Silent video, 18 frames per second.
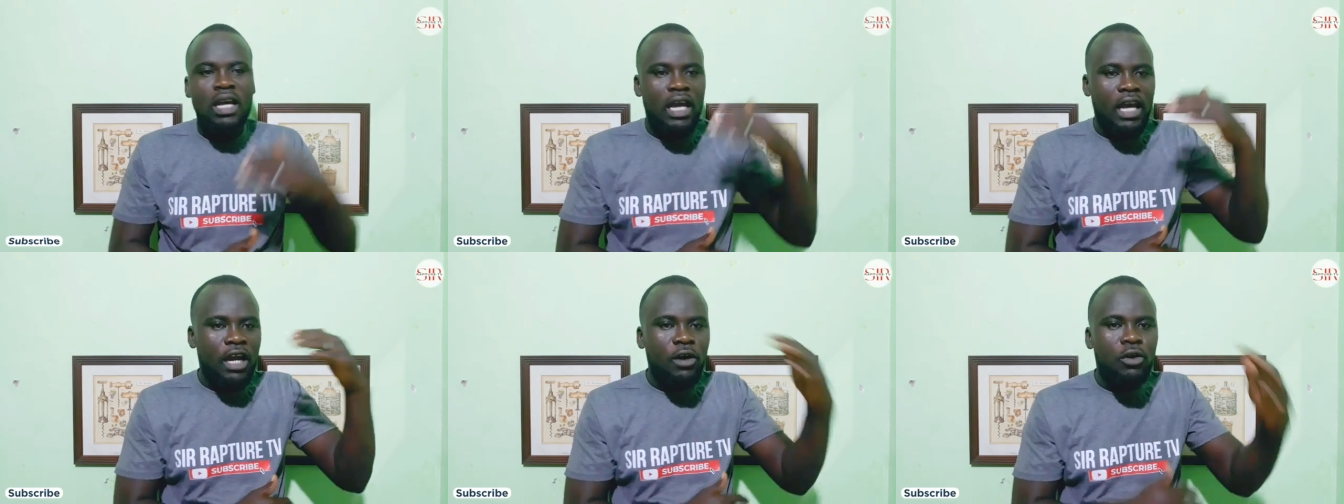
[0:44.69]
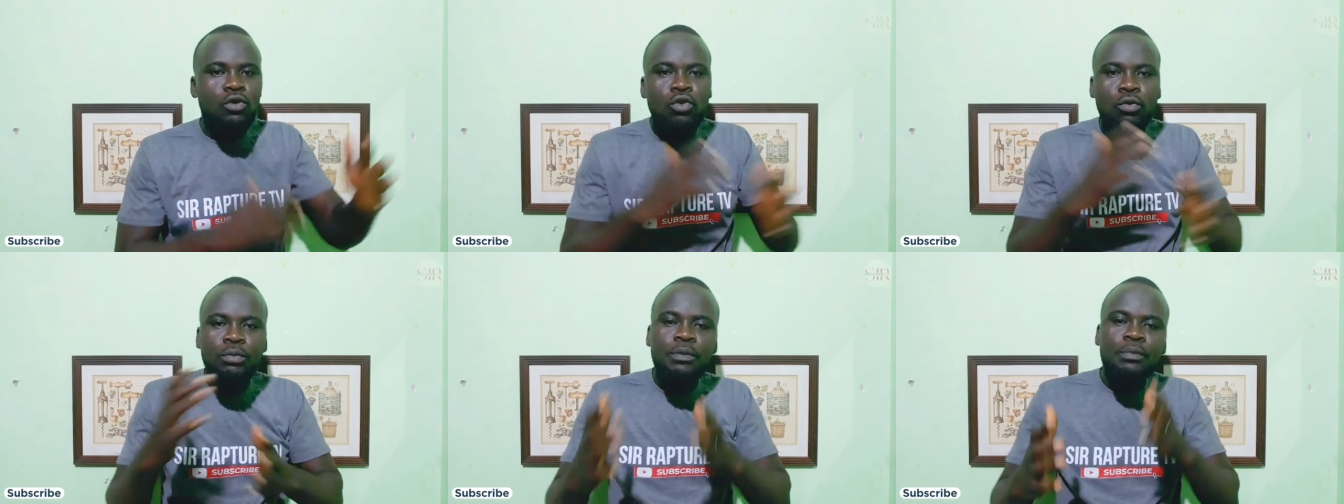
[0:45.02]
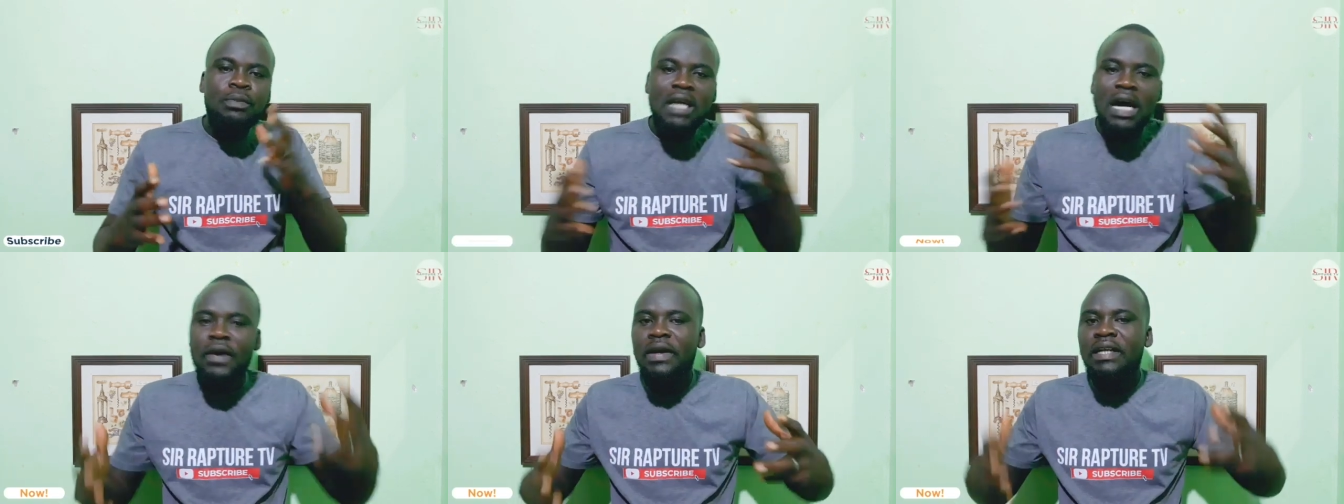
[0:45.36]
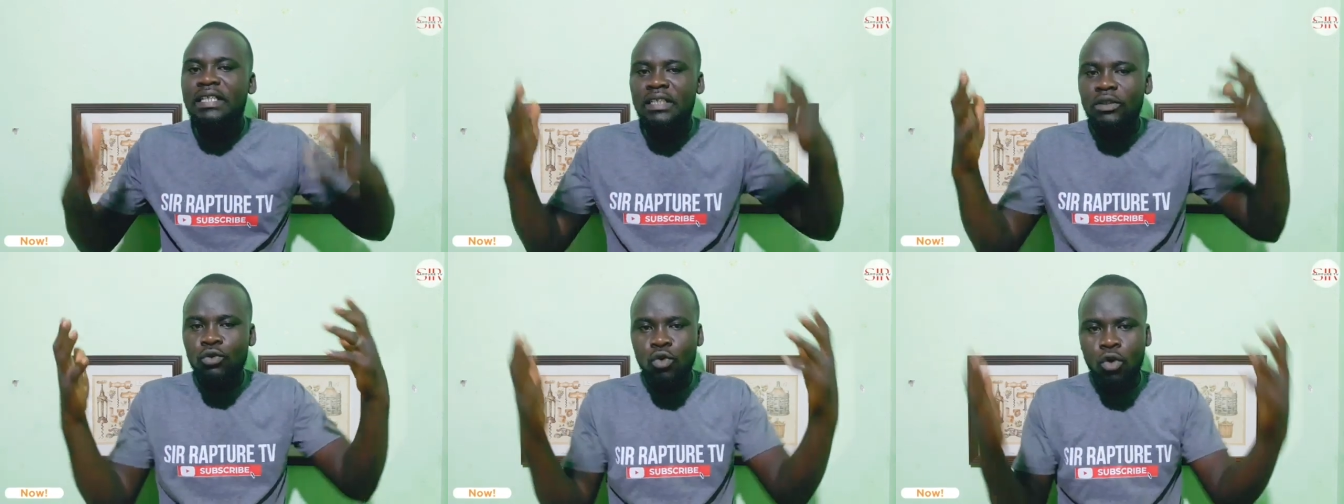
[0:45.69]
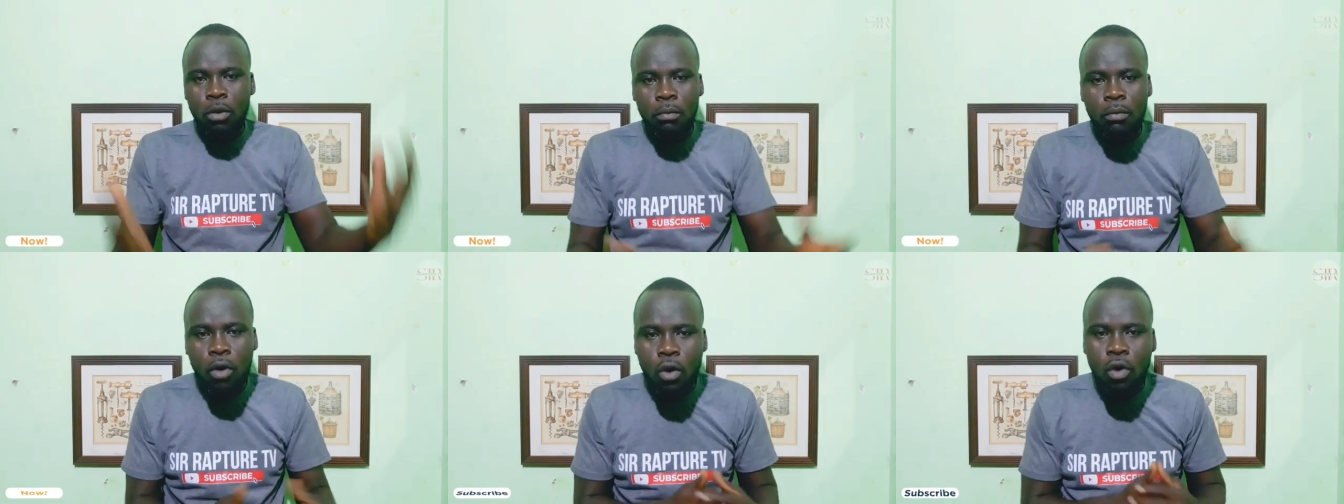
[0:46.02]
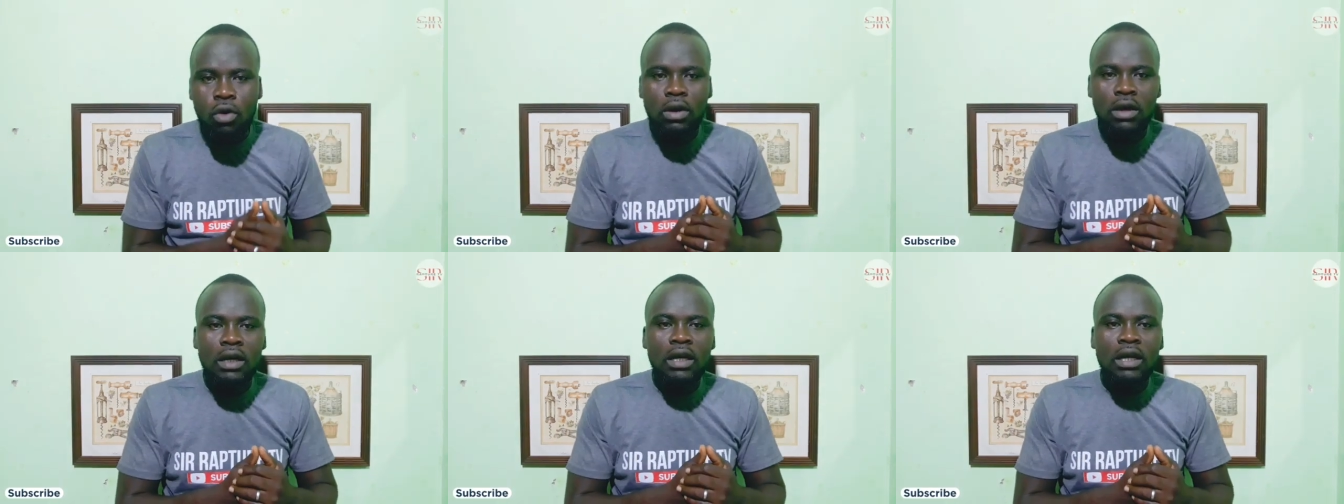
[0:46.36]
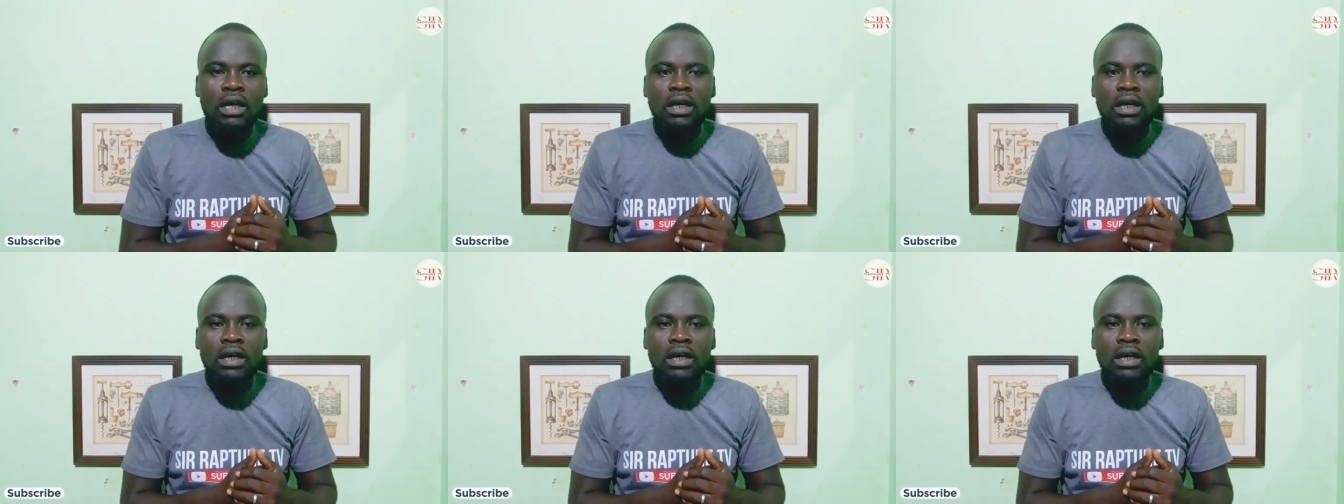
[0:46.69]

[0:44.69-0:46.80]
E ho no bibiara di nkomo.